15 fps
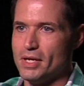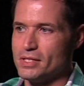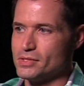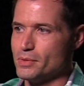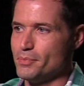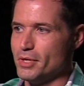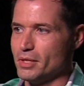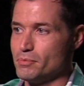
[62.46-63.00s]
and as
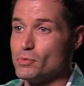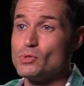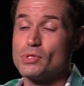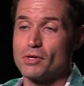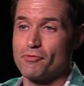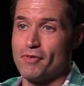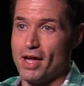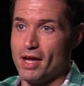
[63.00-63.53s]
a big
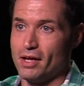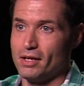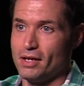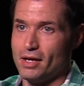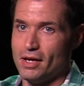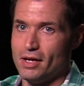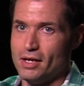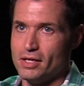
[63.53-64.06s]
music fan,
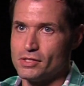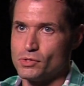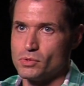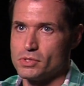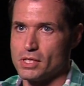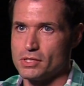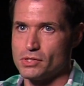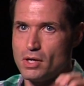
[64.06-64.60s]
as soon
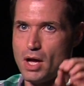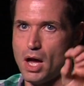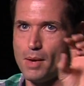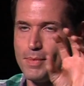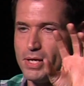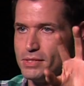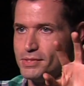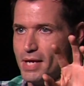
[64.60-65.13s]
as I saw
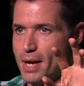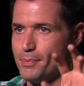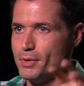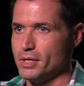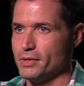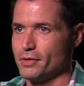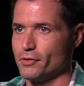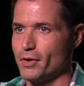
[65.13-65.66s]
Ahmet
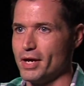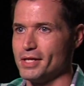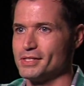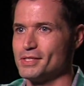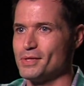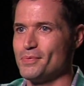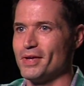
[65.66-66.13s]
Zappa in the credits at the